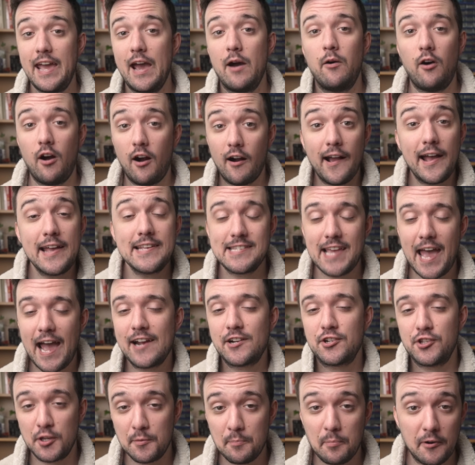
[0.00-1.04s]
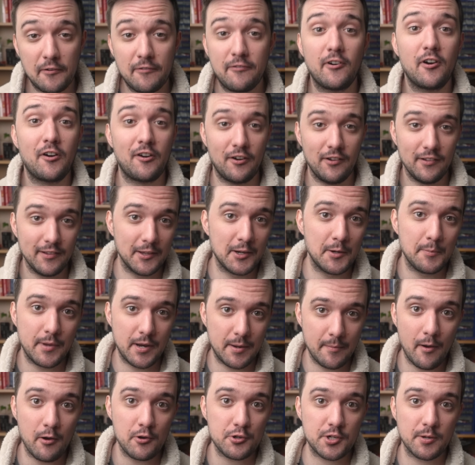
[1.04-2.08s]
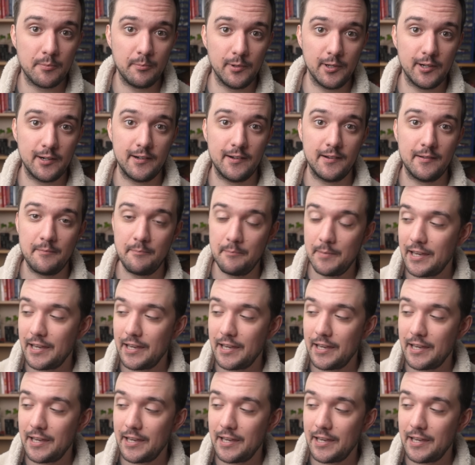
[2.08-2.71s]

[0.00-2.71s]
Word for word: Now, our eyes actually prefer a little bit of motion blur,